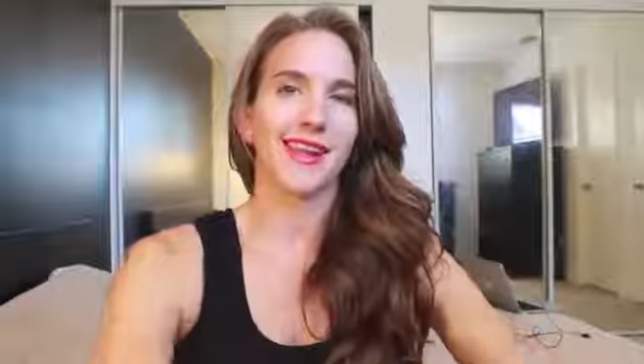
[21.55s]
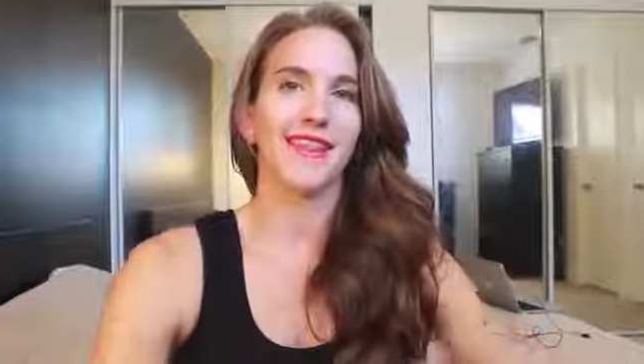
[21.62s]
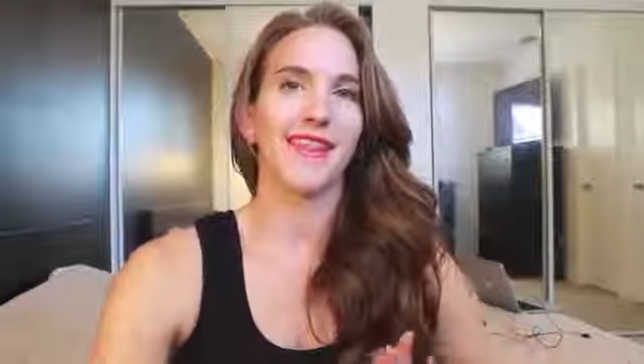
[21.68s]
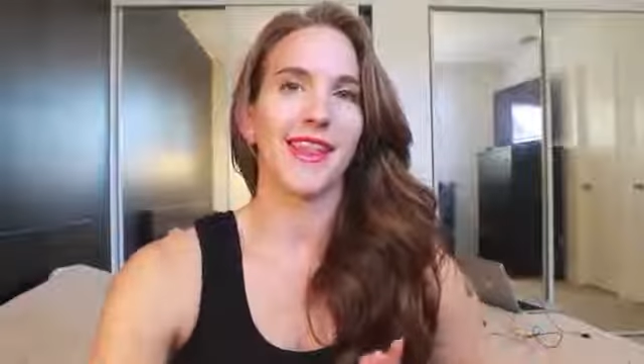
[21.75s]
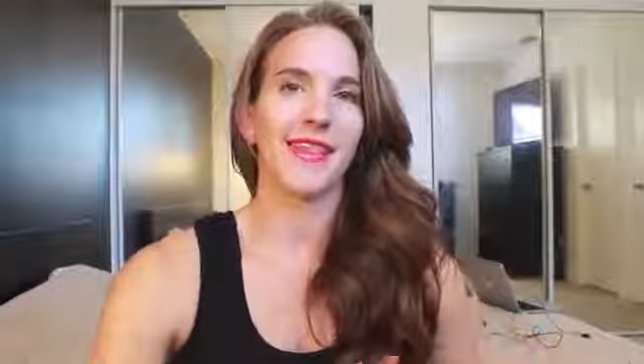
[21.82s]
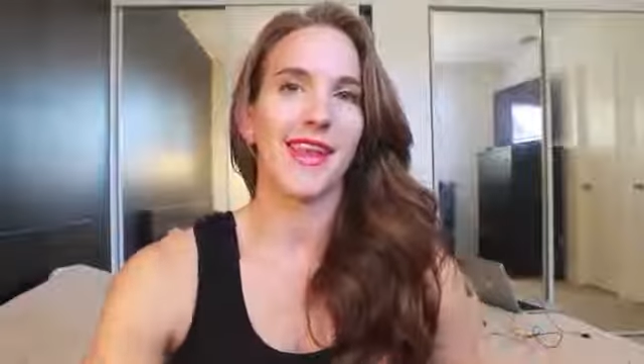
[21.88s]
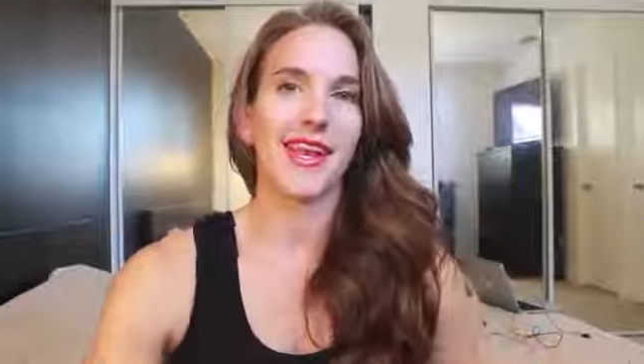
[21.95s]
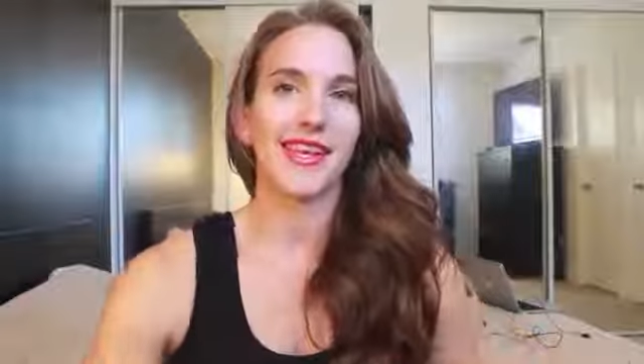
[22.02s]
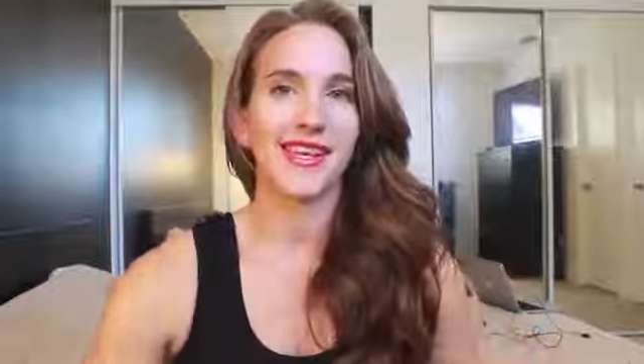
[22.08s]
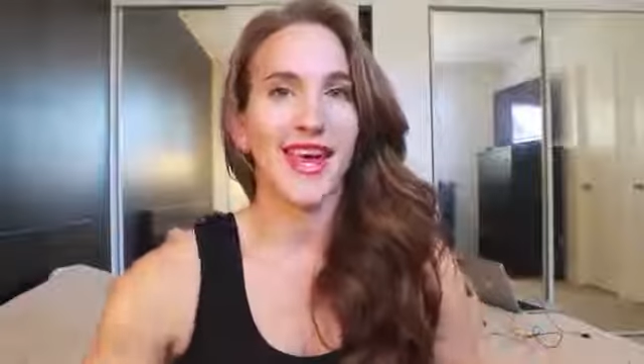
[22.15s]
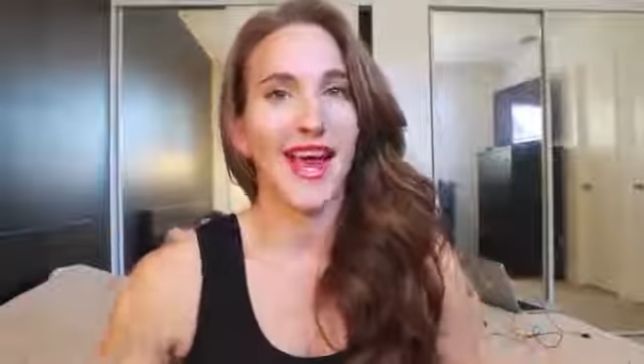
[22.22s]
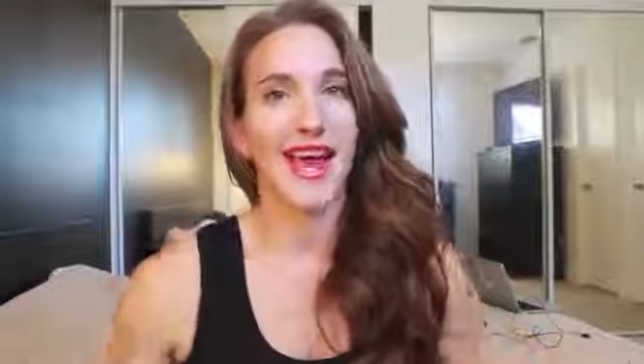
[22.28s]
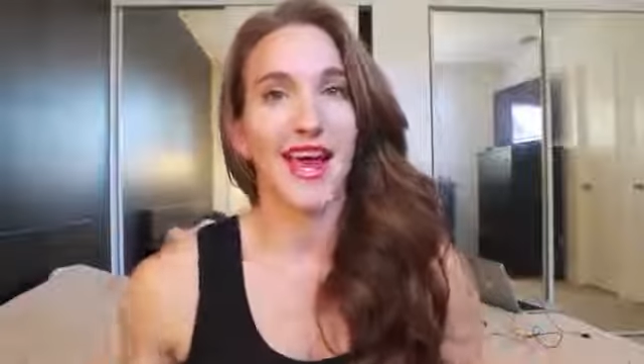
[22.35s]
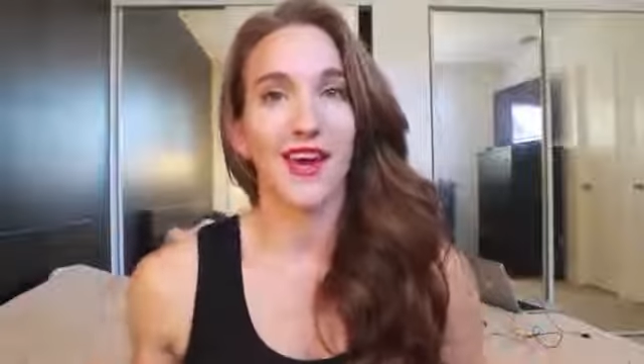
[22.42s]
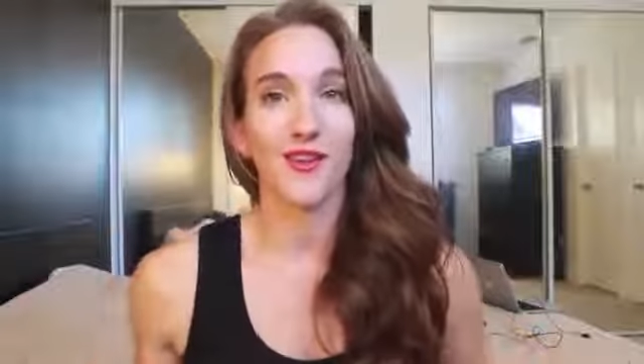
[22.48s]
and then they
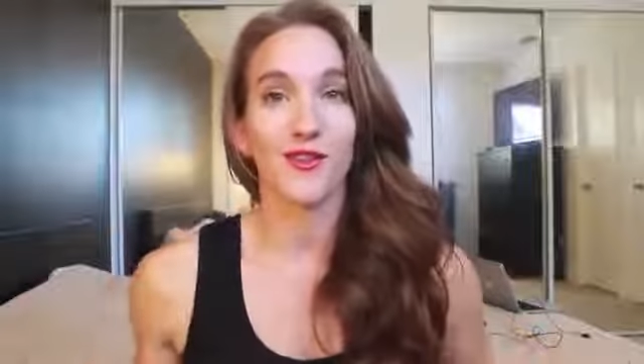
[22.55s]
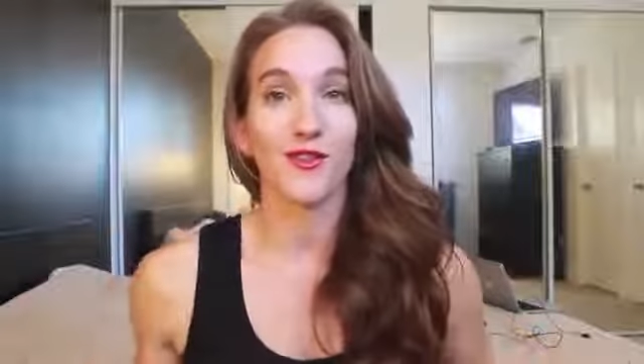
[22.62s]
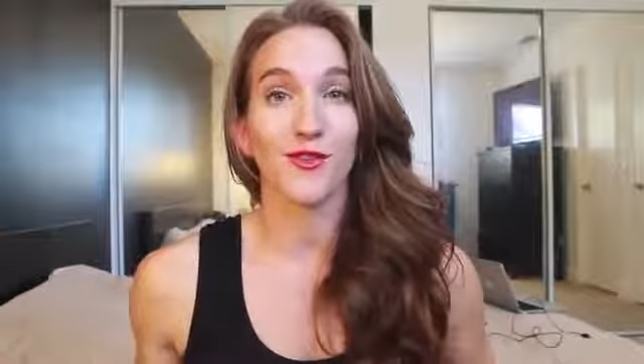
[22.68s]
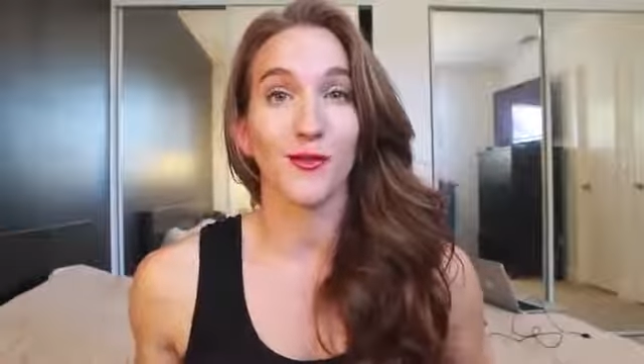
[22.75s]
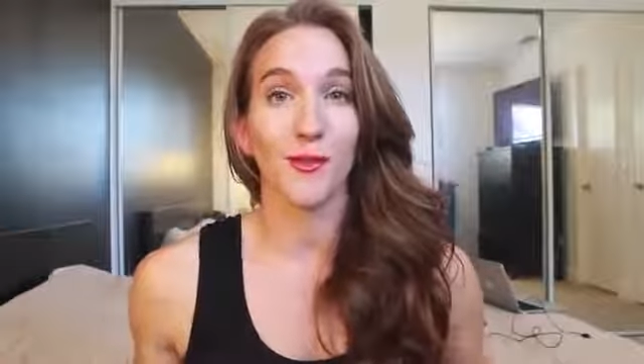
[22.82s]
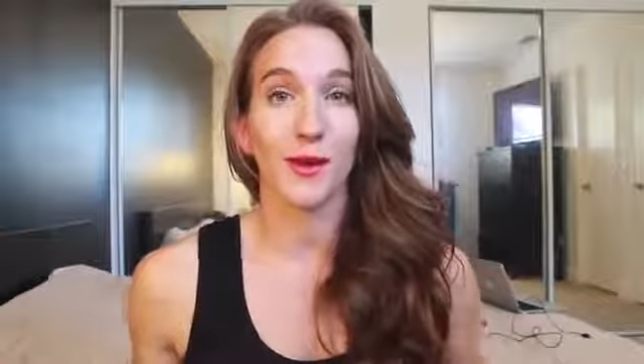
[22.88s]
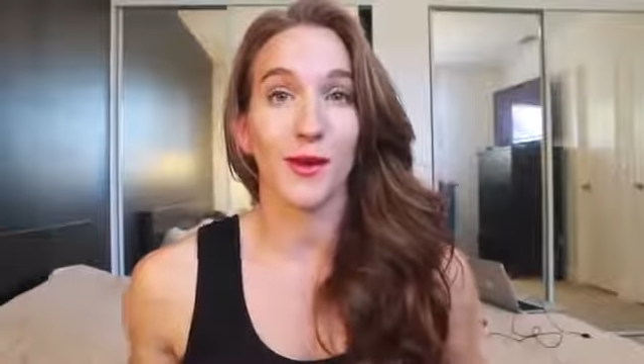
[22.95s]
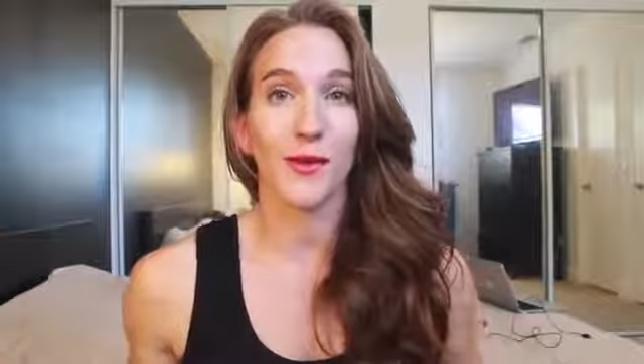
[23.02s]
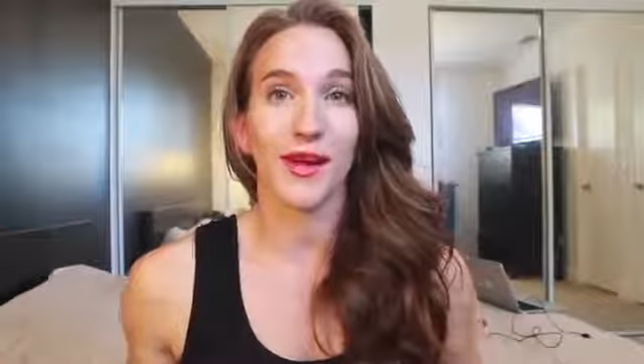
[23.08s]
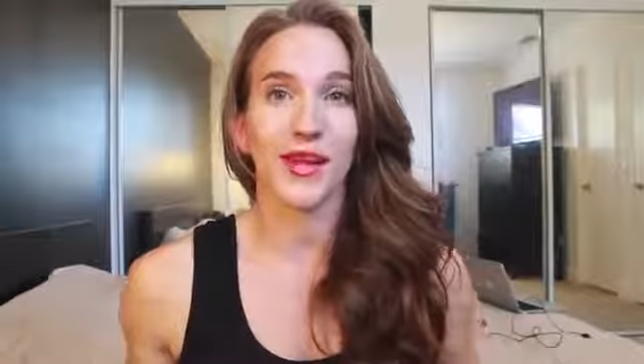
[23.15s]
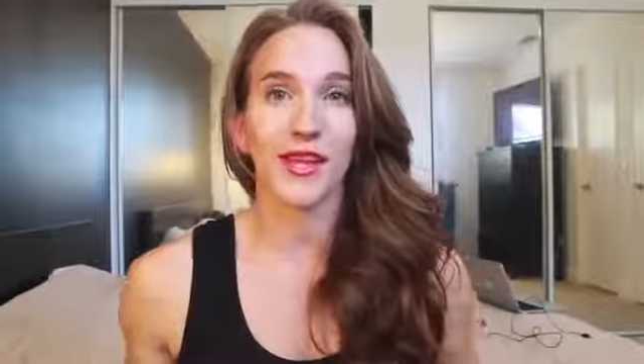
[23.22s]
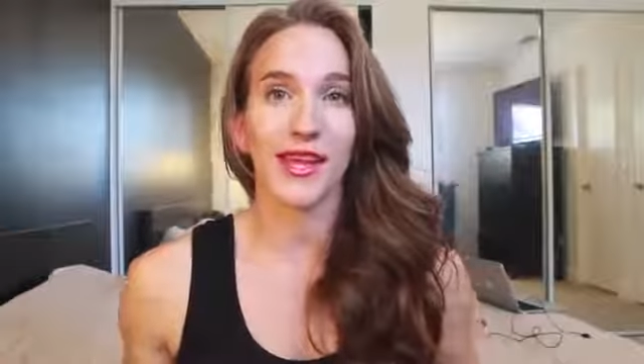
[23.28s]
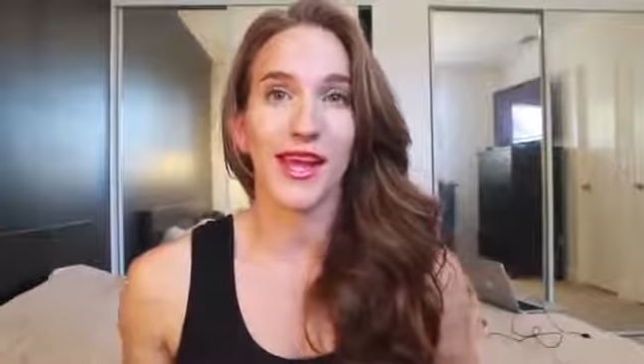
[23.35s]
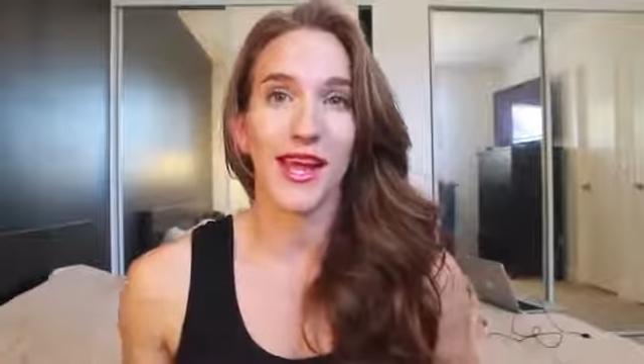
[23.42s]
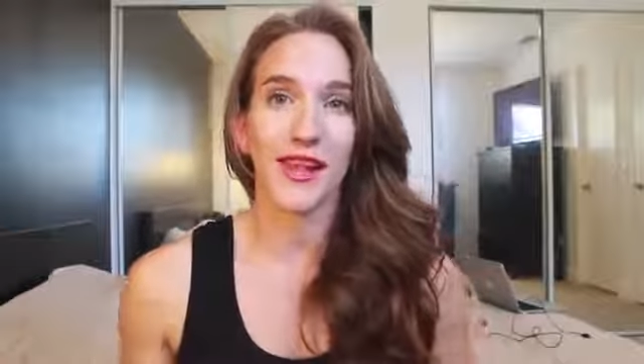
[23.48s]
die out super
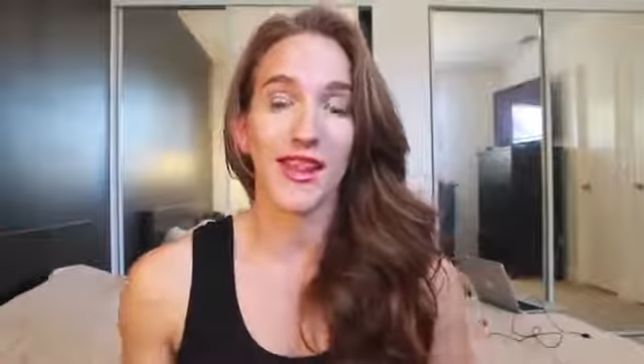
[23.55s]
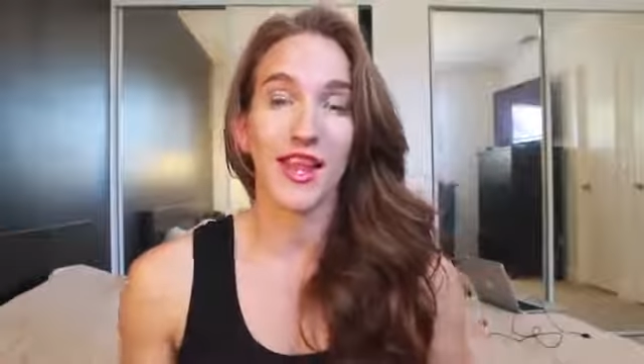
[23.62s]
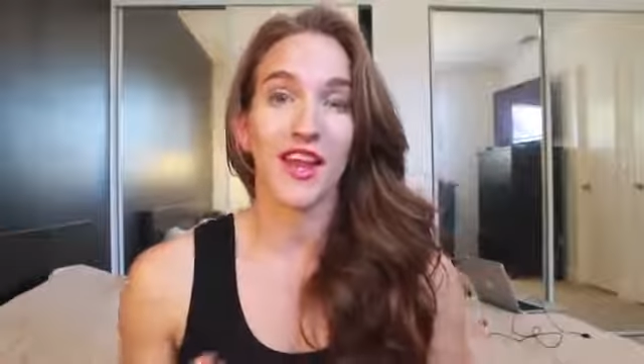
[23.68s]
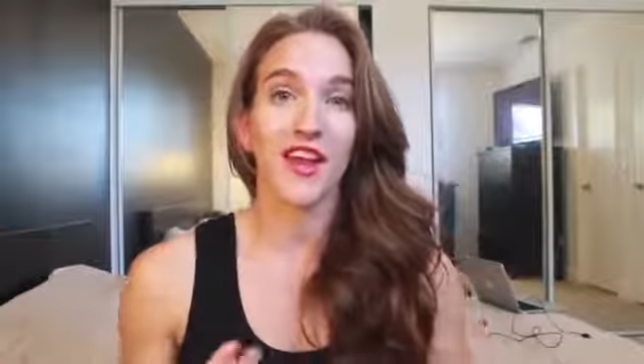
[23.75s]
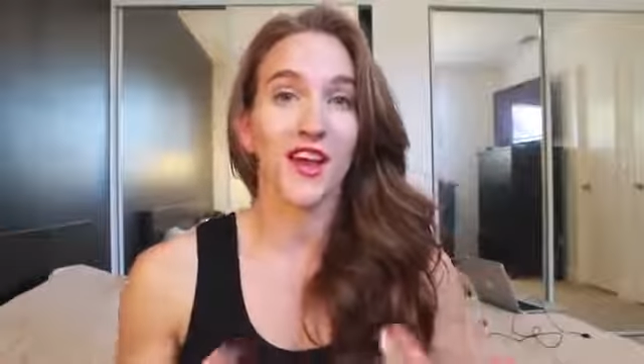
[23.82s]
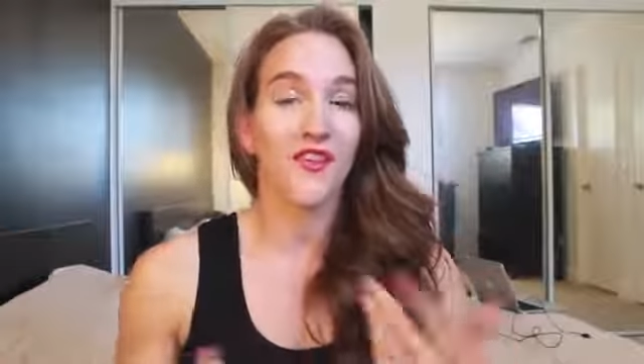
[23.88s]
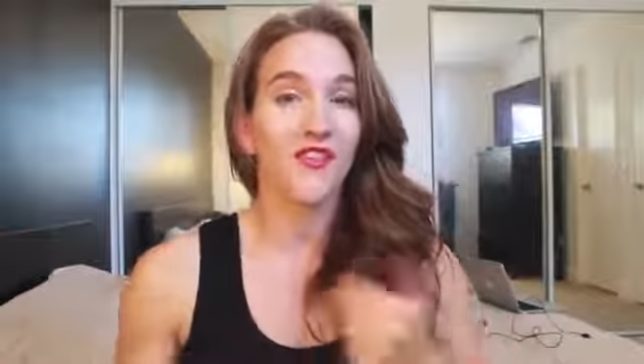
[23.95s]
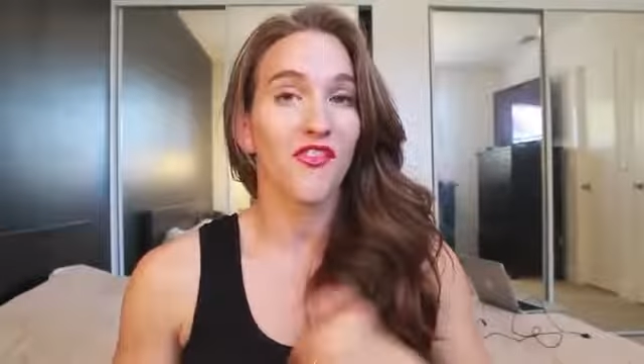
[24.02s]
quickly and they